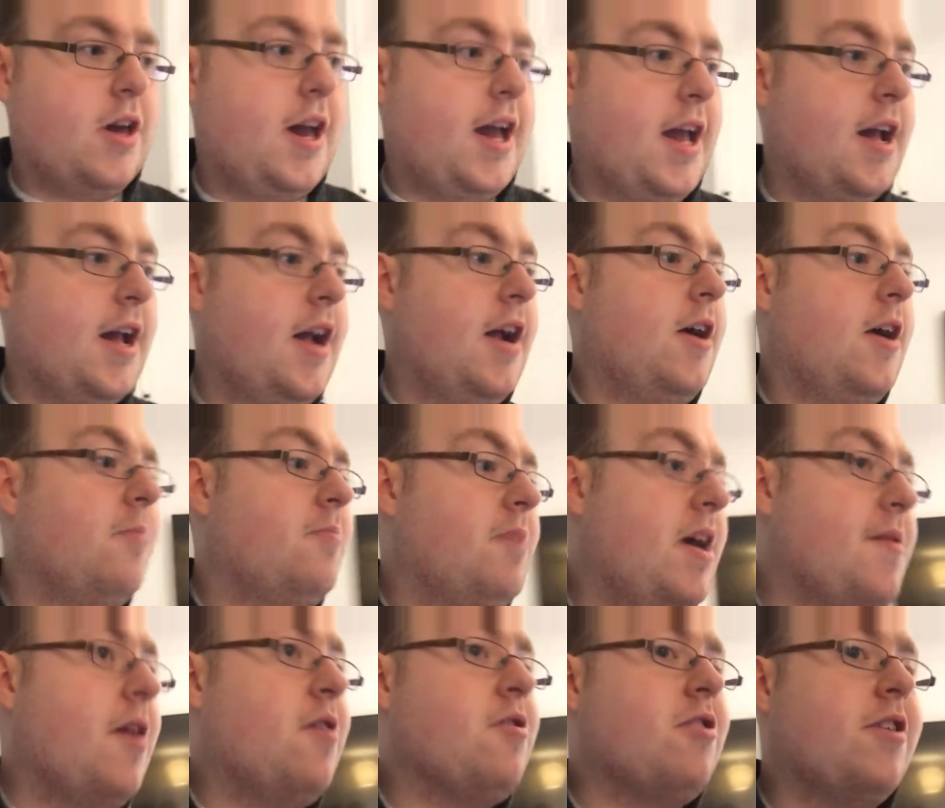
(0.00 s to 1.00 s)
Okay,
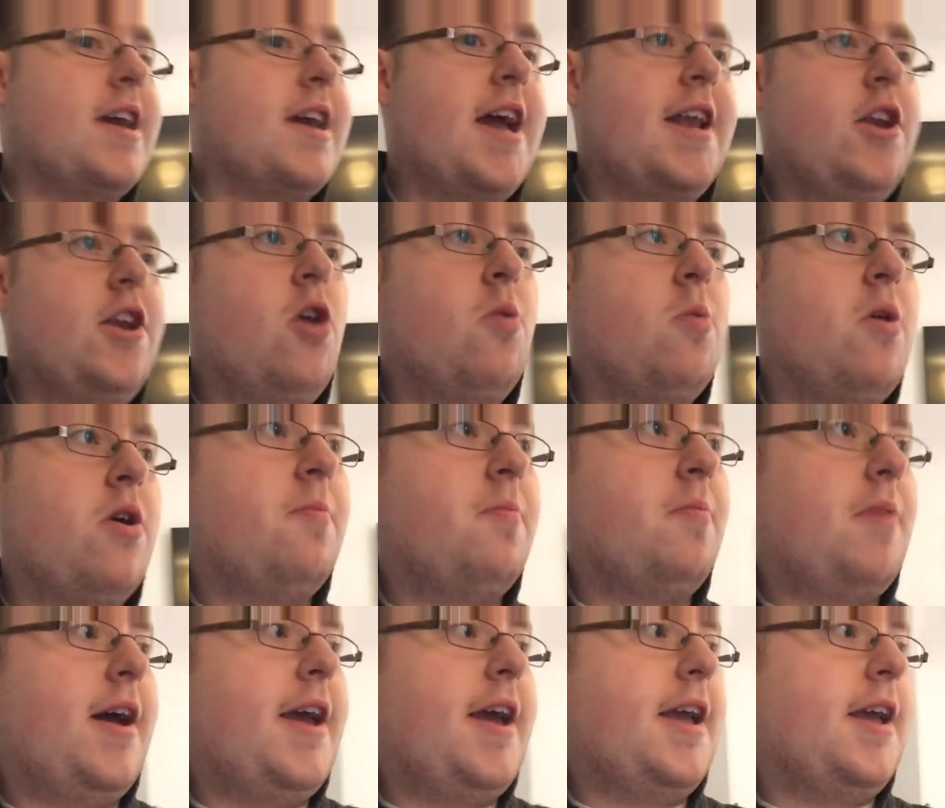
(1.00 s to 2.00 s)
maybe I should get a new one of
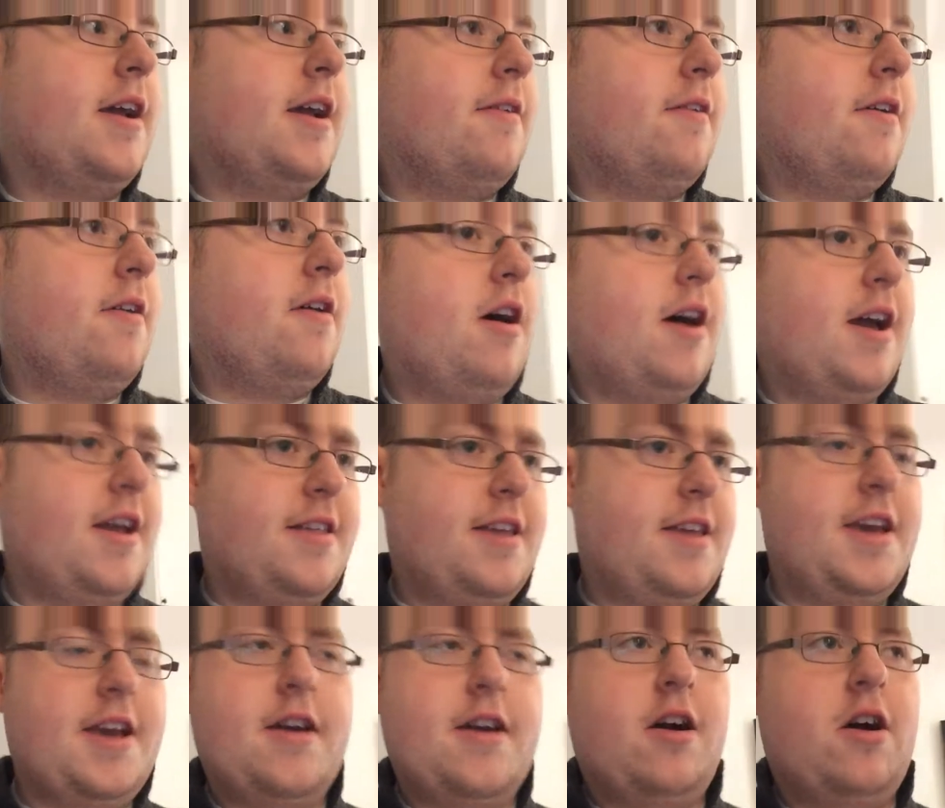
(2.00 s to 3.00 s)
my
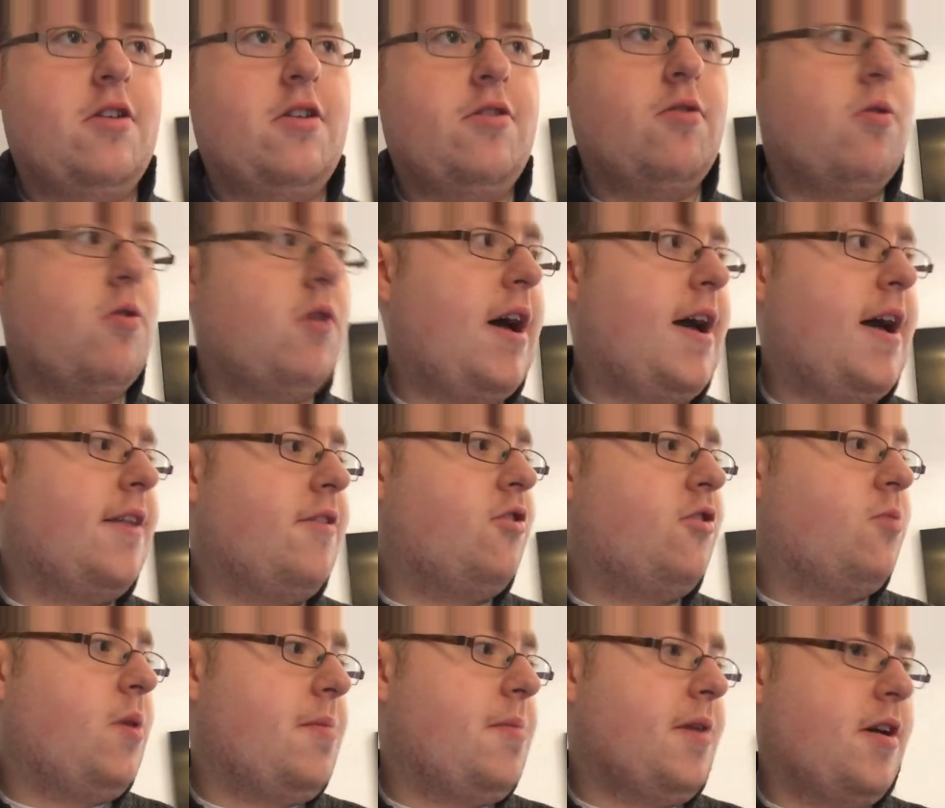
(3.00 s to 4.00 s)
ID card or and
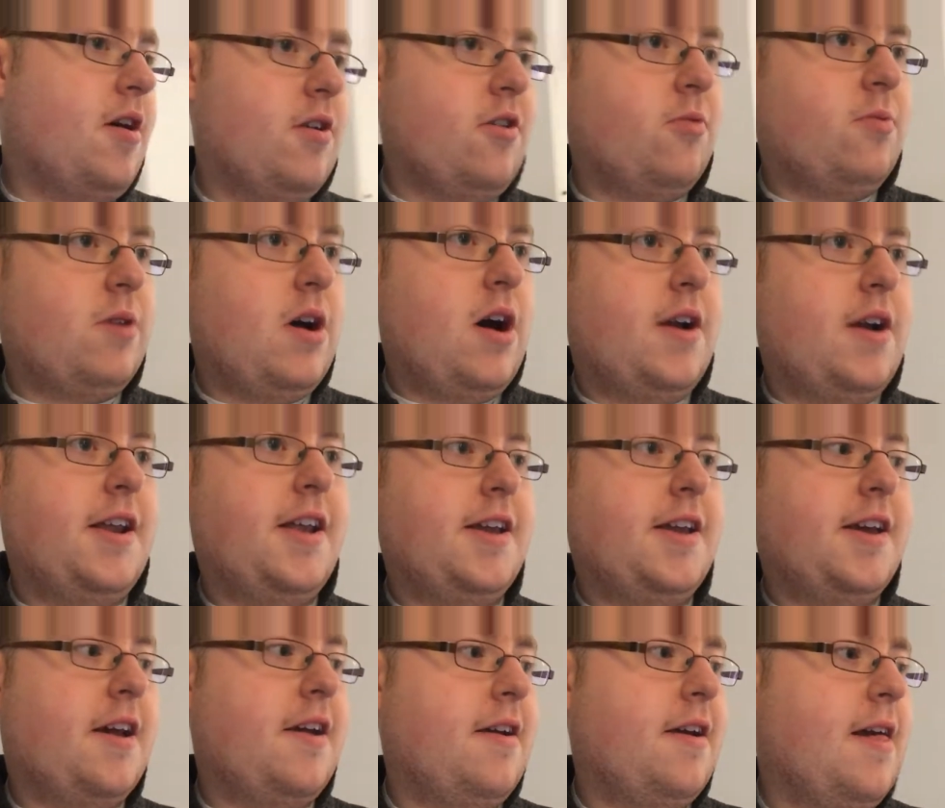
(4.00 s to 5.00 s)
swimming card as well. I need to
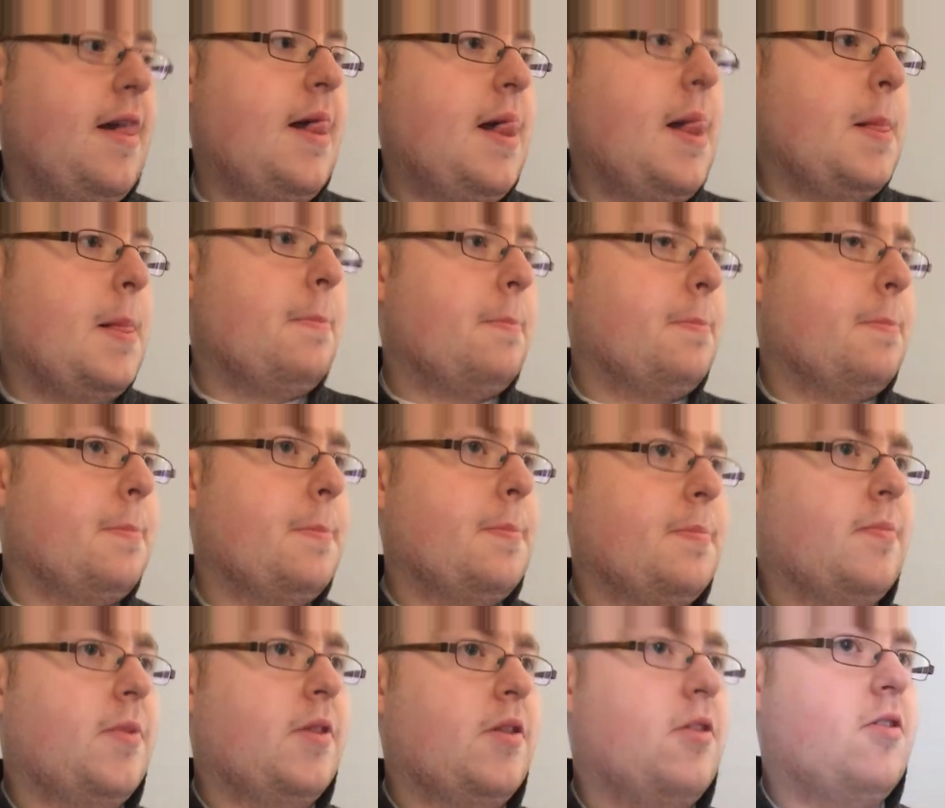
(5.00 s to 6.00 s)
get
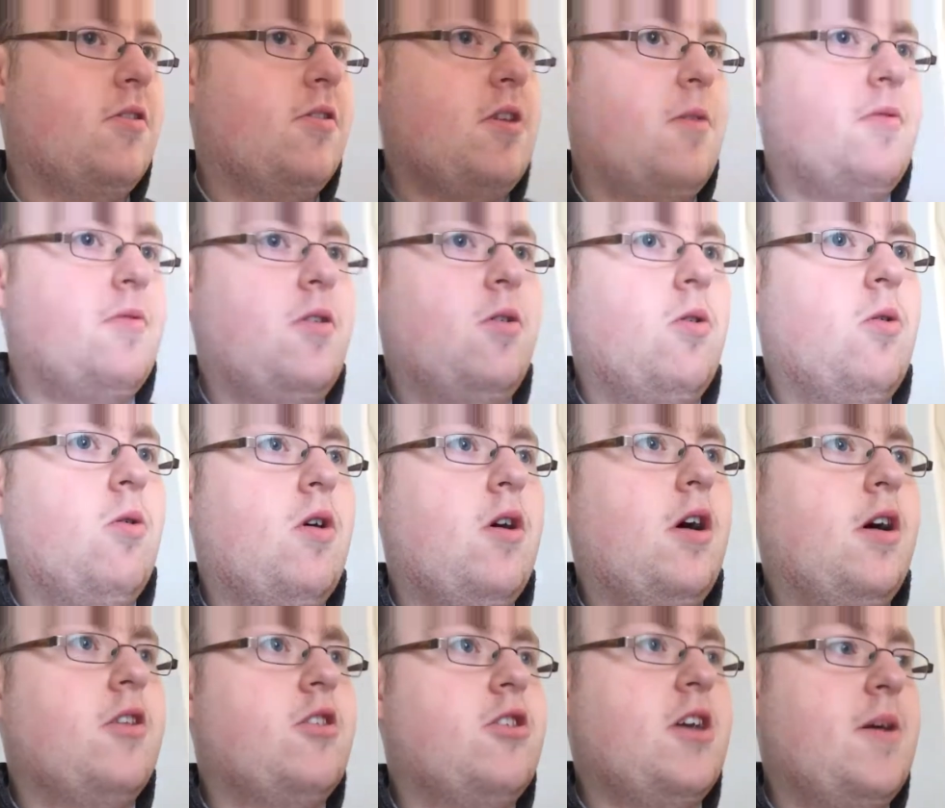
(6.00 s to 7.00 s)
some,
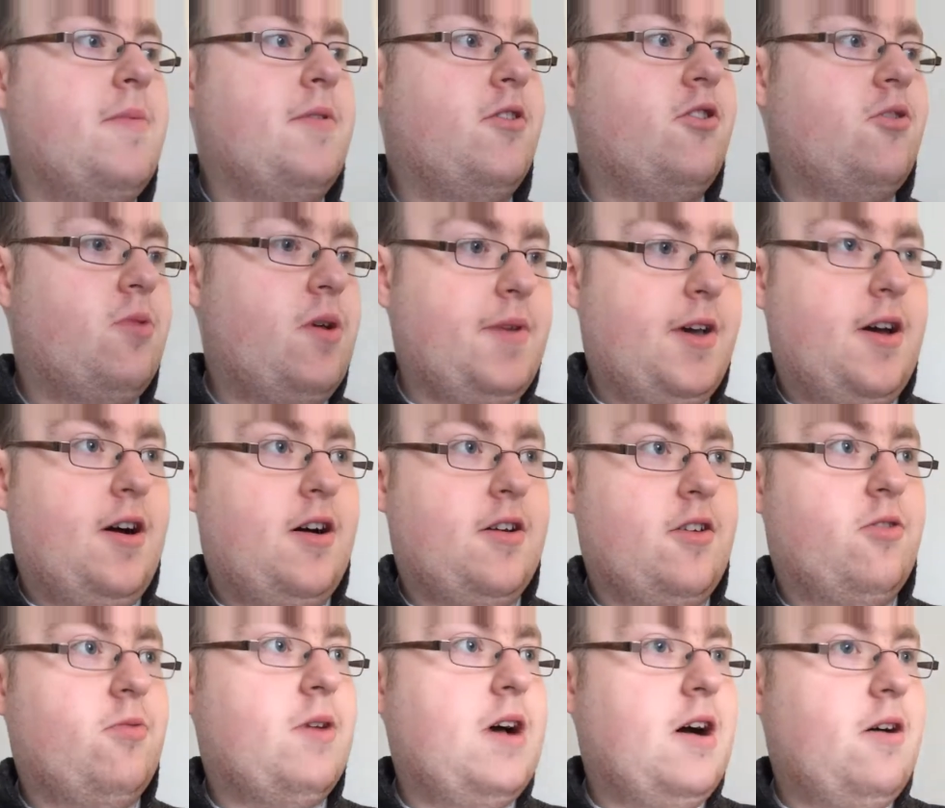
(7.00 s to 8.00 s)
or gym and a swimming
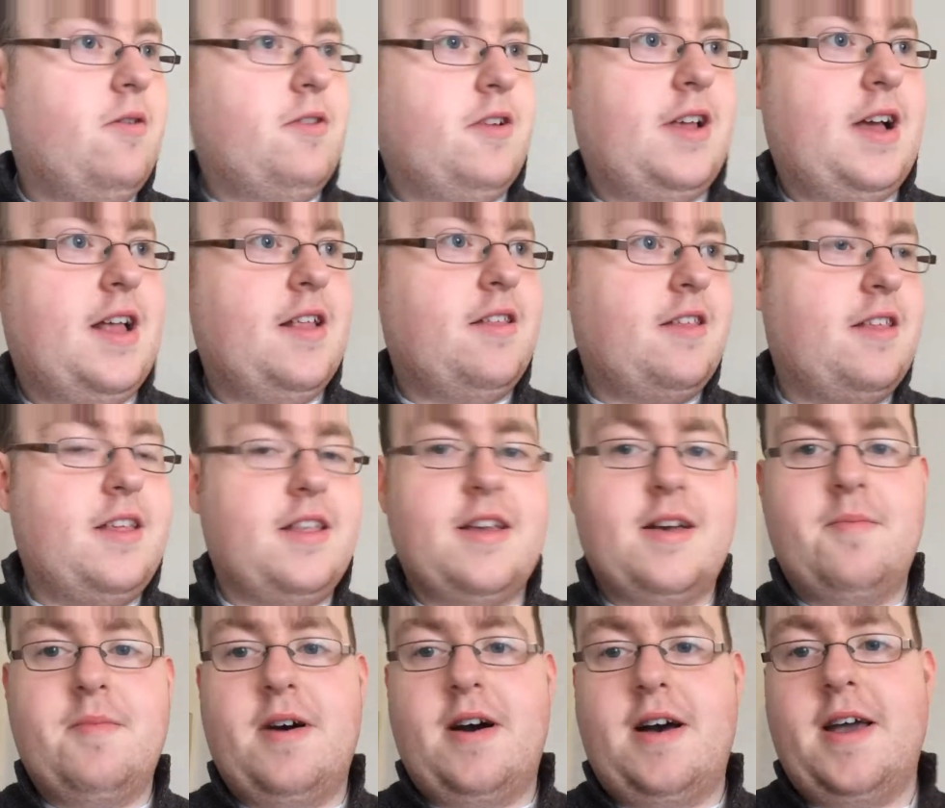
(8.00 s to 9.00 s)
card as well. That need to
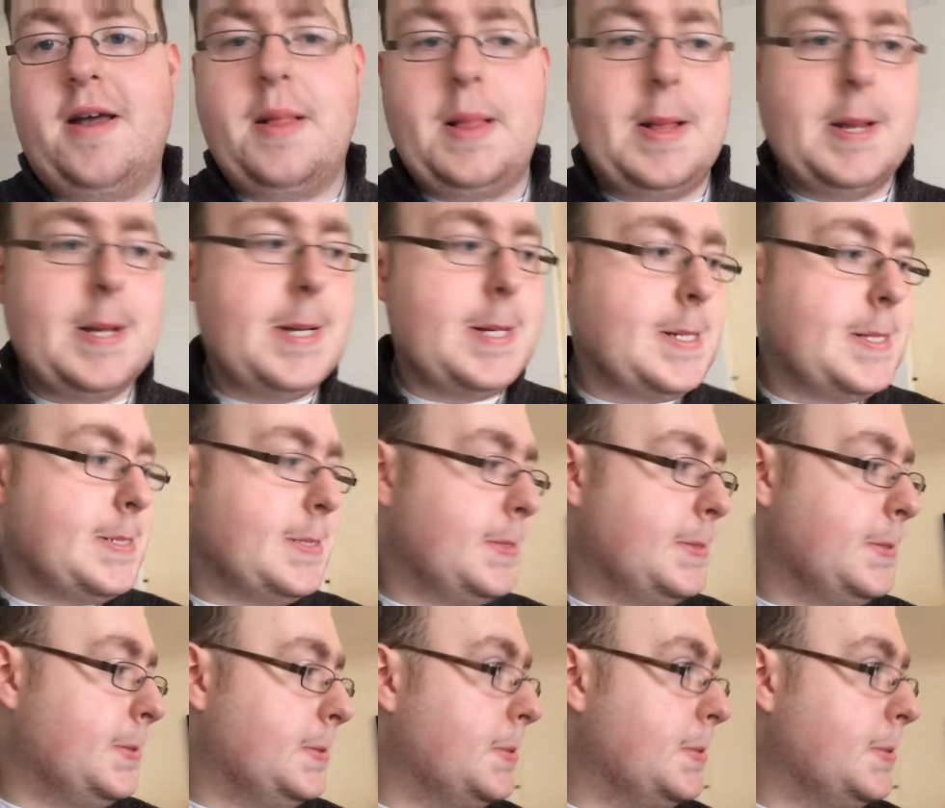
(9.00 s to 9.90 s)
get my. Yeah.